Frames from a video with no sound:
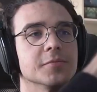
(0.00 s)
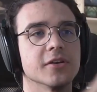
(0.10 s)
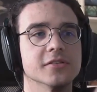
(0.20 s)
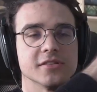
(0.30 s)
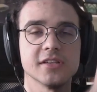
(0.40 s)

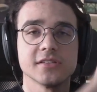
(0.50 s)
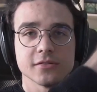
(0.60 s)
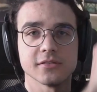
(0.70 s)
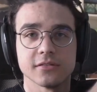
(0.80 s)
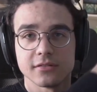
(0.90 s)
because these
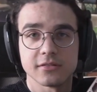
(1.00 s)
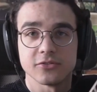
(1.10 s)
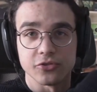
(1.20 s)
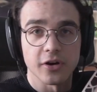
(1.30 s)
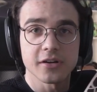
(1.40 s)

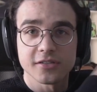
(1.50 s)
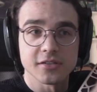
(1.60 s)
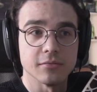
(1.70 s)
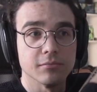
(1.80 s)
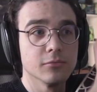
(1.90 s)

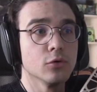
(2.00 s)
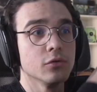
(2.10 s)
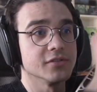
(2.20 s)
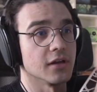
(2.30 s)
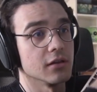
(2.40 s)
trucks
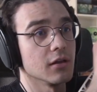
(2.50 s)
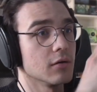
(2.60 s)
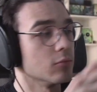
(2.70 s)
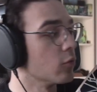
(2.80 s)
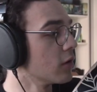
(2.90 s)
moves a
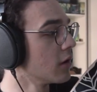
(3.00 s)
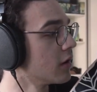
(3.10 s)
lot more